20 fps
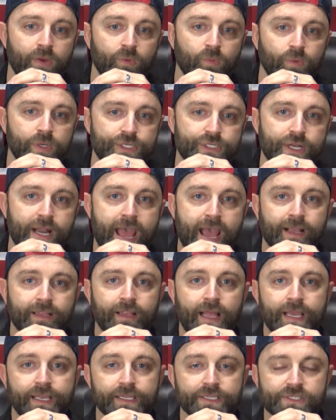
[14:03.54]
we should
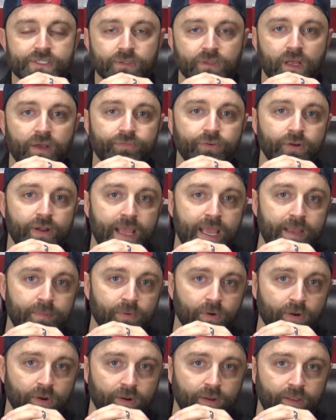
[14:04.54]
act like it. So love your
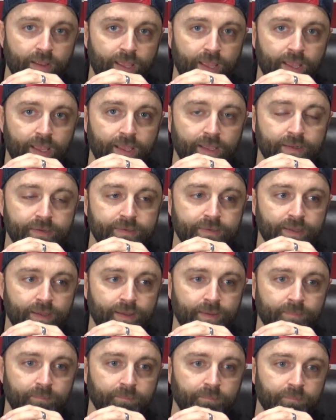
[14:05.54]
neighbor, and
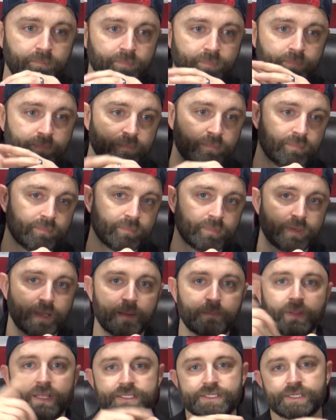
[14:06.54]

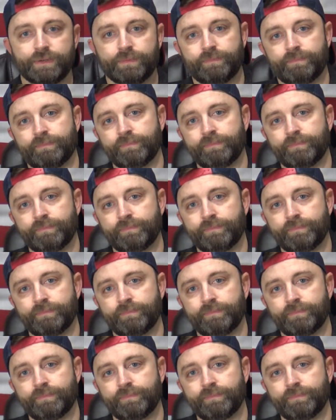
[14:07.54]
God bless you.